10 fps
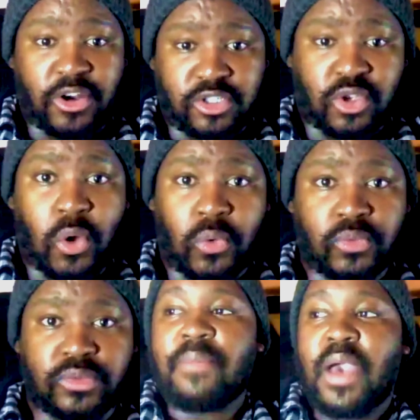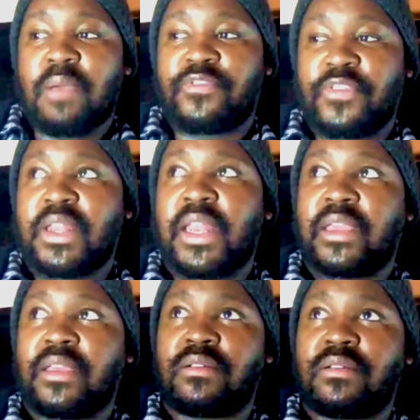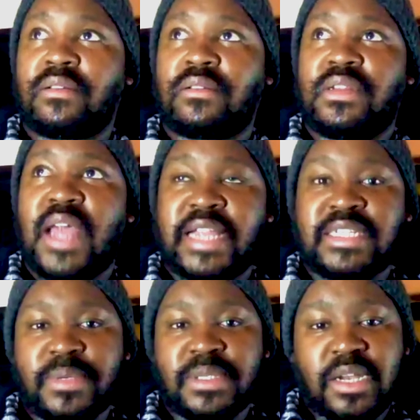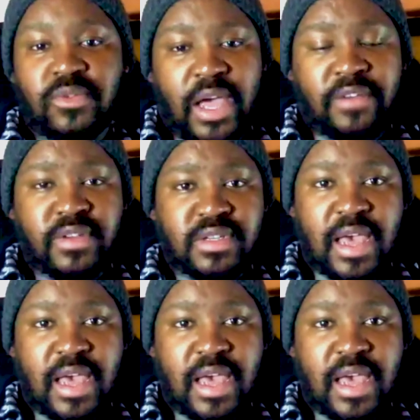its own. I'm feeling 90% recovered.